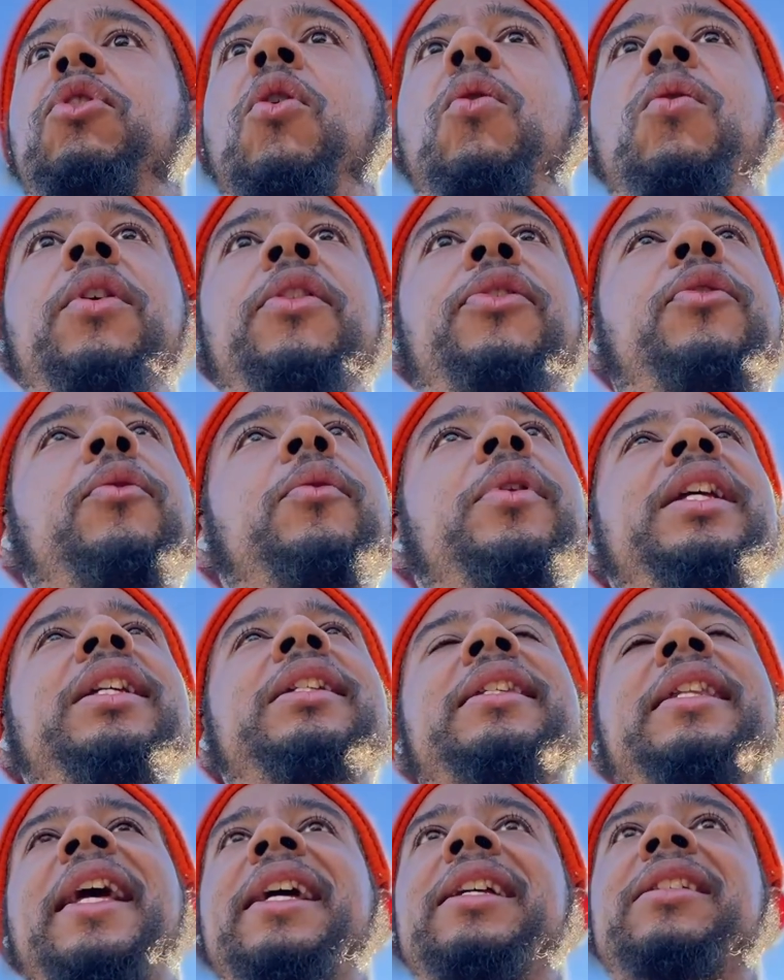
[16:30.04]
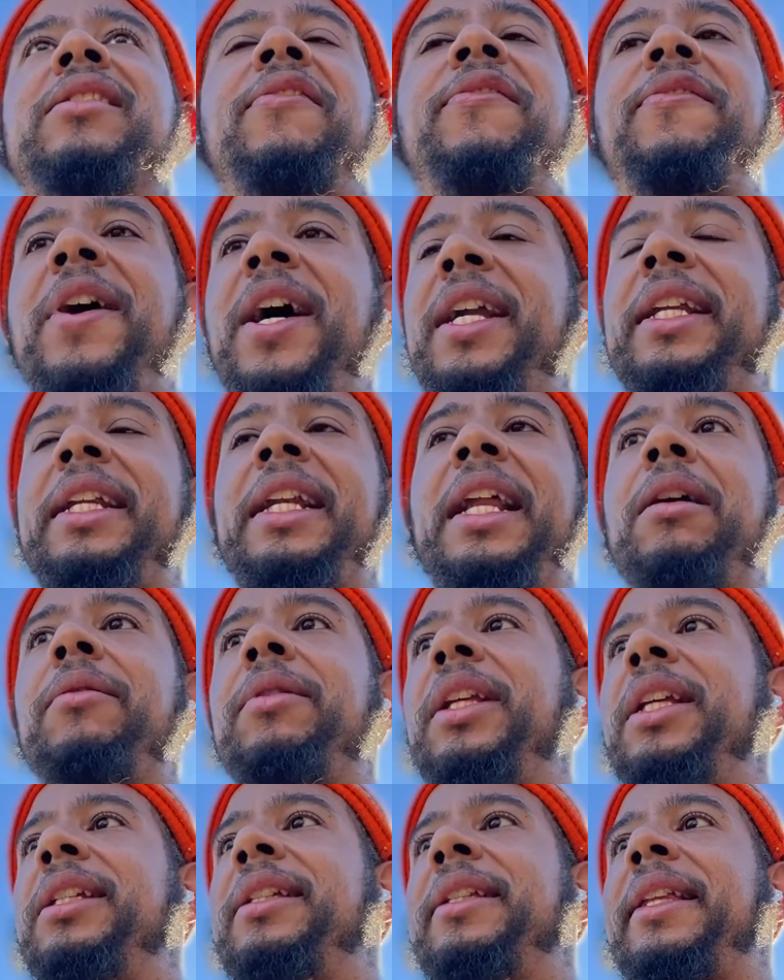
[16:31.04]
going through these things or finding
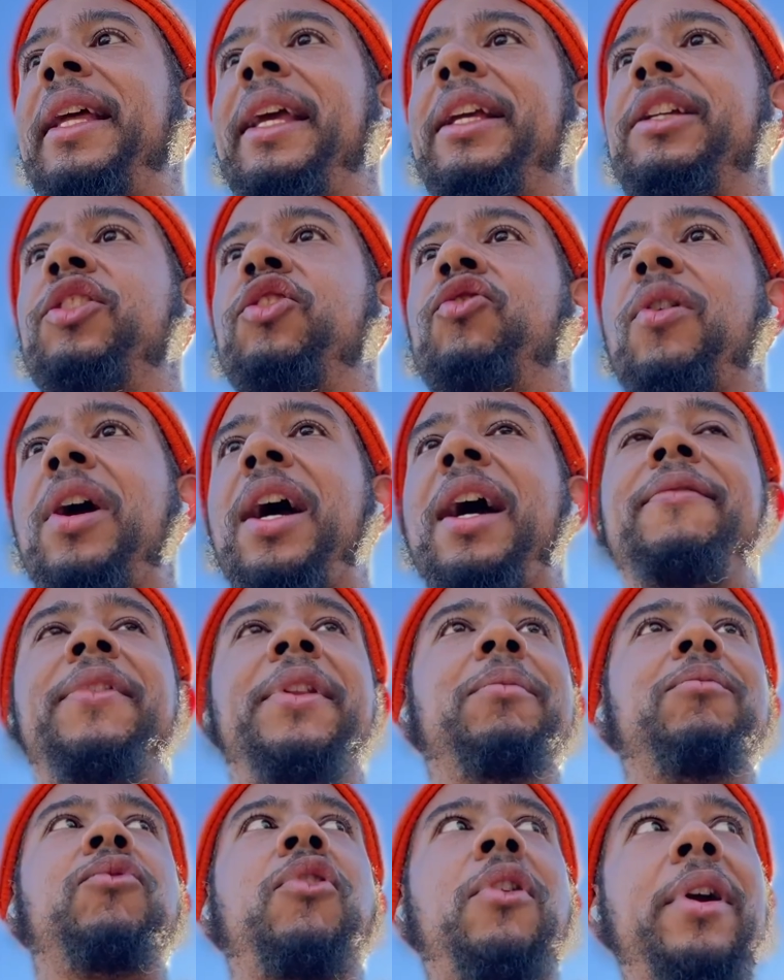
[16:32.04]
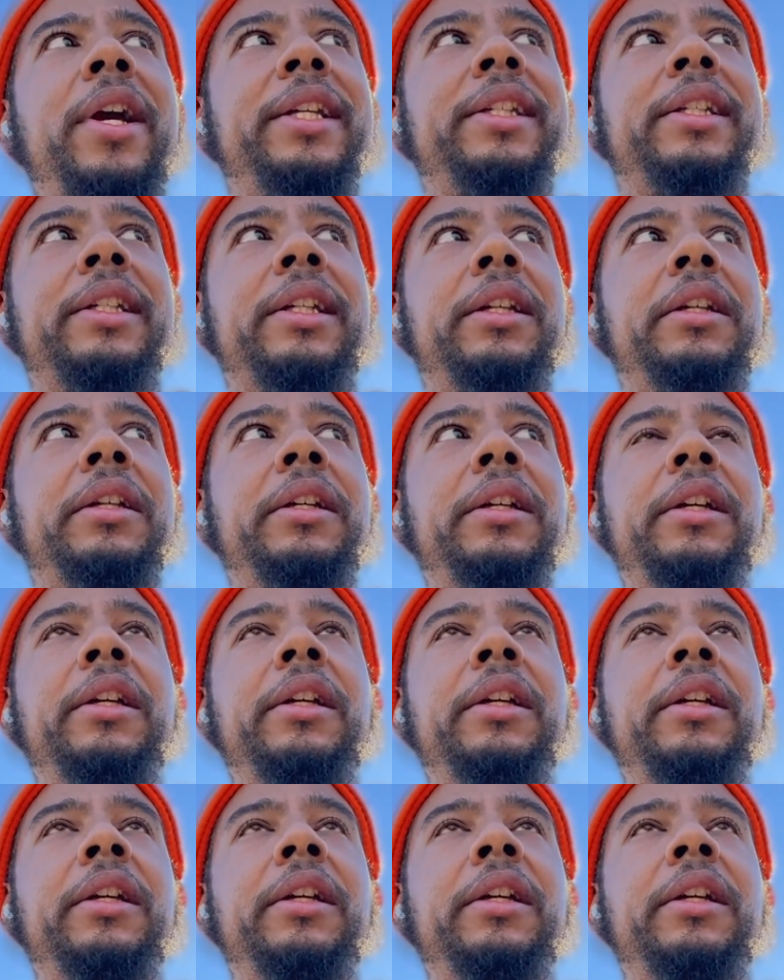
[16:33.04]
out these things drive them crazy.